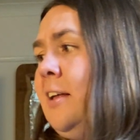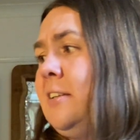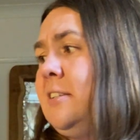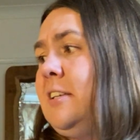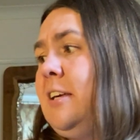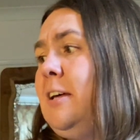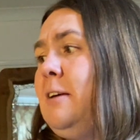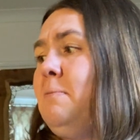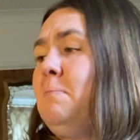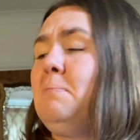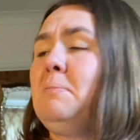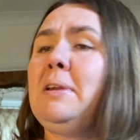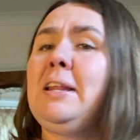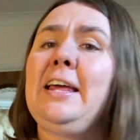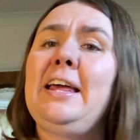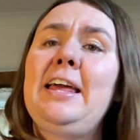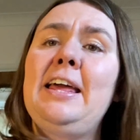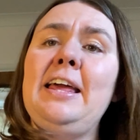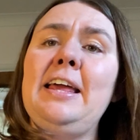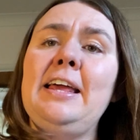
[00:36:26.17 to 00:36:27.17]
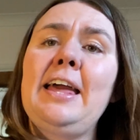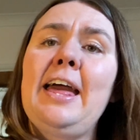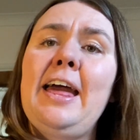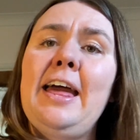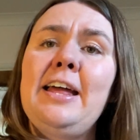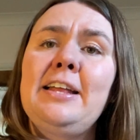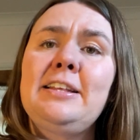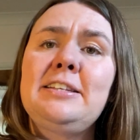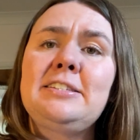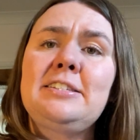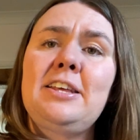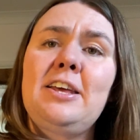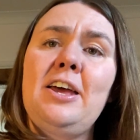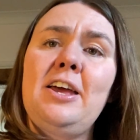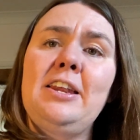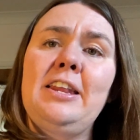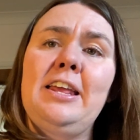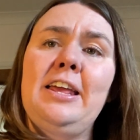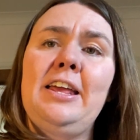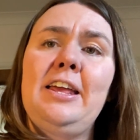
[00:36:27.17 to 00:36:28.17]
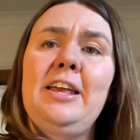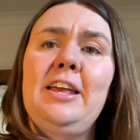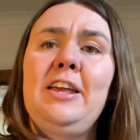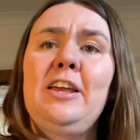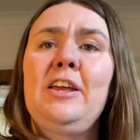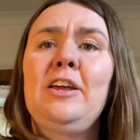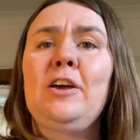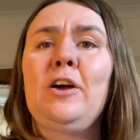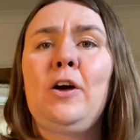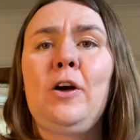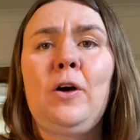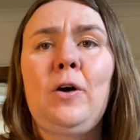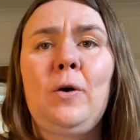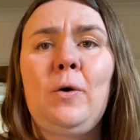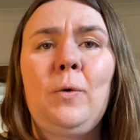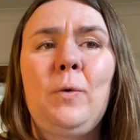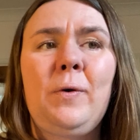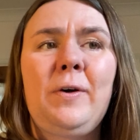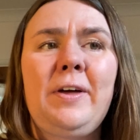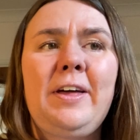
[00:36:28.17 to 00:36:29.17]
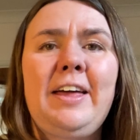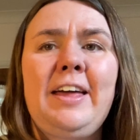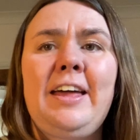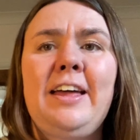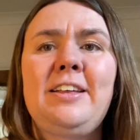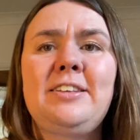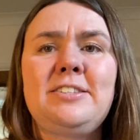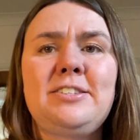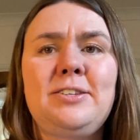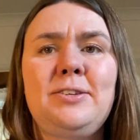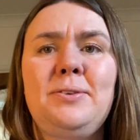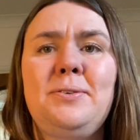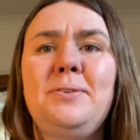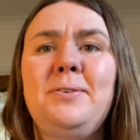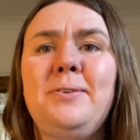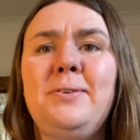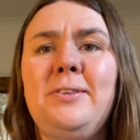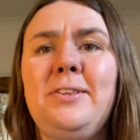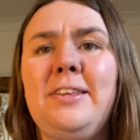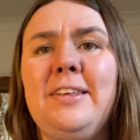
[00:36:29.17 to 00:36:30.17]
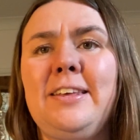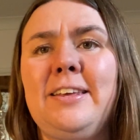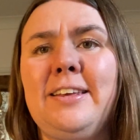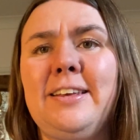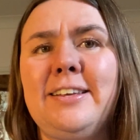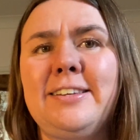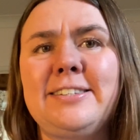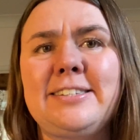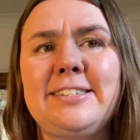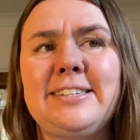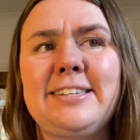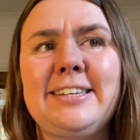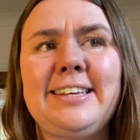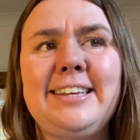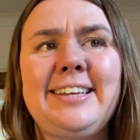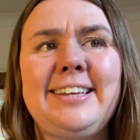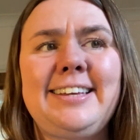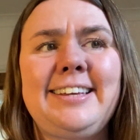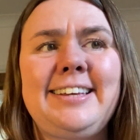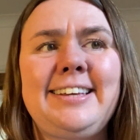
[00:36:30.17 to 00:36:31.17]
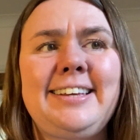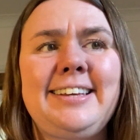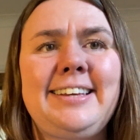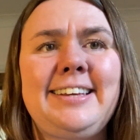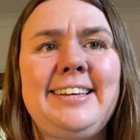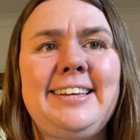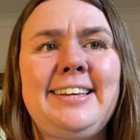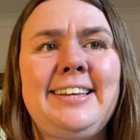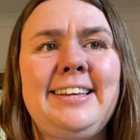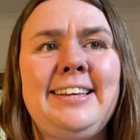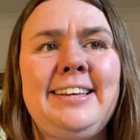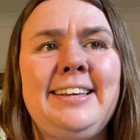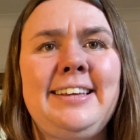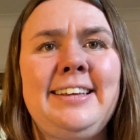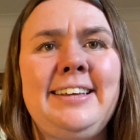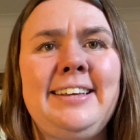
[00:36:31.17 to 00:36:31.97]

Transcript: Tumbling and turning away to the sea.